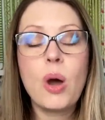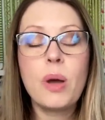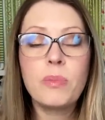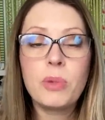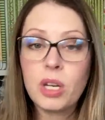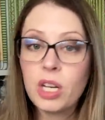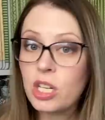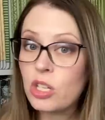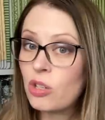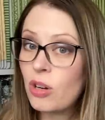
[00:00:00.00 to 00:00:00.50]

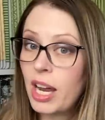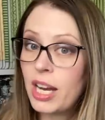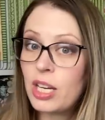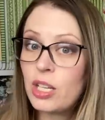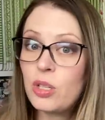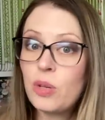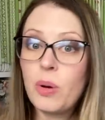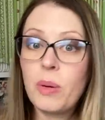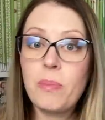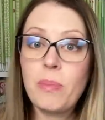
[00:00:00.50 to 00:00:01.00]
I'm going to try
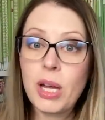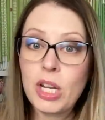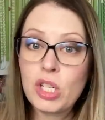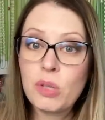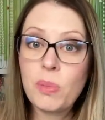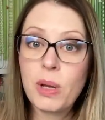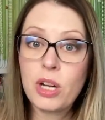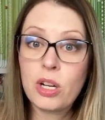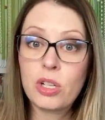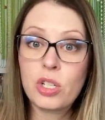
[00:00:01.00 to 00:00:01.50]
to do a
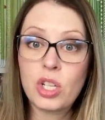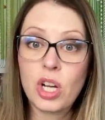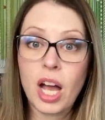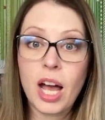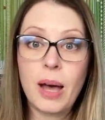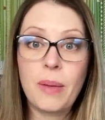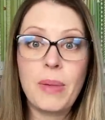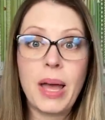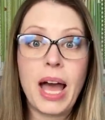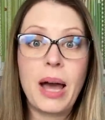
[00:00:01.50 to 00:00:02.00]
much better
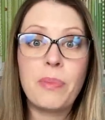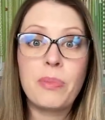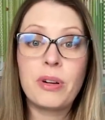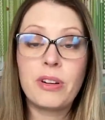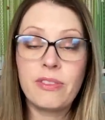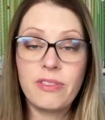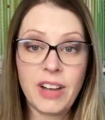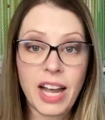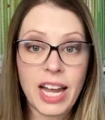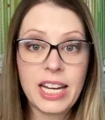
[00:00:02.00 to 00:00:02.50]
job at
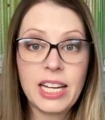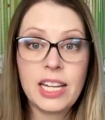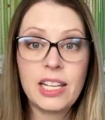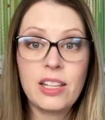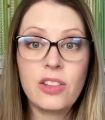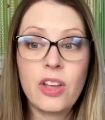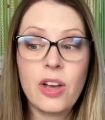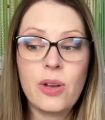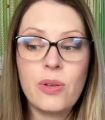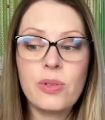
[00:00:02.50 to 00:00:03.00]

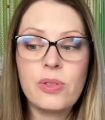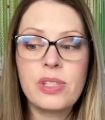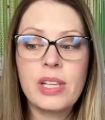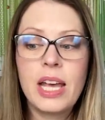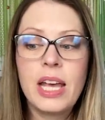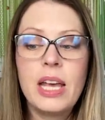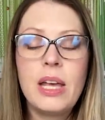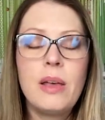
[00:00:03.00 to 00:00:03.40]
providing those